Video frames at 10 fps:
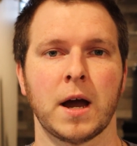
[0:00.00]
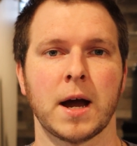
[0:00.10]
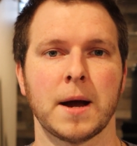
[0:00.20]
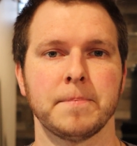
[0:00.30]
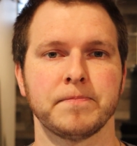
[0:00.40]

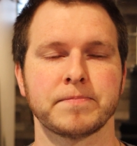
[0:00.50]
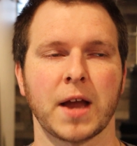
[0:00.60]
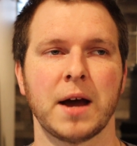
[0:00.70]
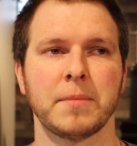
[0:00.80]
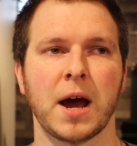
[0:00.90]

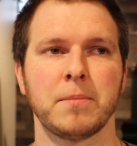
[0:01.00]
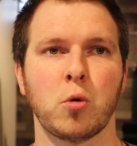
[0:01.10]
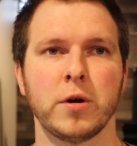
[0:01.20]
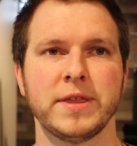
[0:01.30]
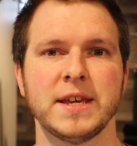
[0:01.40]
On
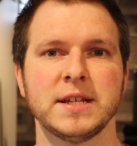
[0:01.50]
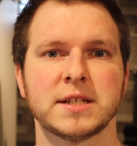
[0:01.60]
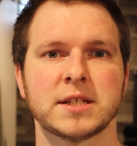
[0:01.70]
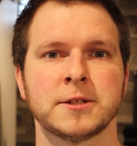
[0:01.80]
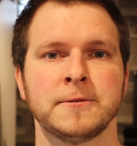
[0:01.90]
more of
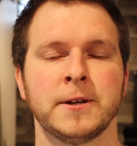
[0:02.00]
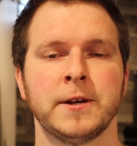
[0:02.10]
these